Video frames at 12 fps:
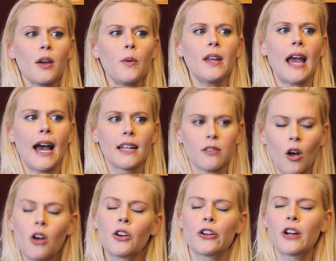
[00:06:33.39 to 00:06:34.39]
we had
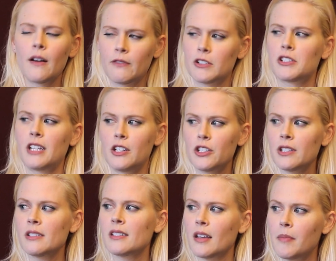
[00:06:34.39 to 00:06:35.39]
longer
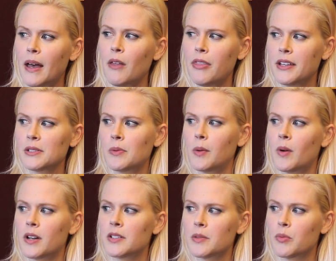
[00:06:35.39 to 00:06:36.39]
conversations about things we
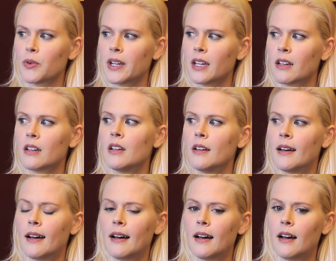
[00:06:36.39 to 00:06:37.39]
wanted to bring
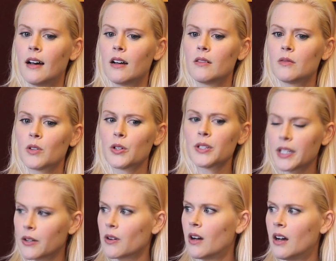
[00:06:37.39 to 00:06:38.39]

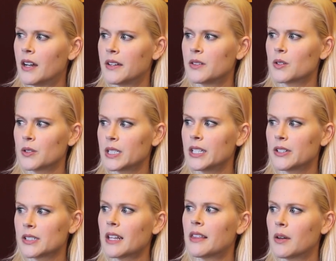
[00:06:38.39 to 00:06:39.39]
earlier on in the early
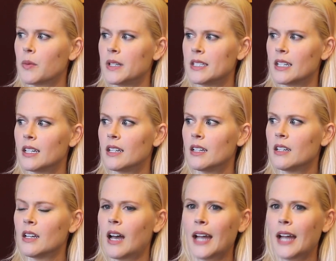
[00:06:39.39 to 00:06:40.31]
years. I think we did.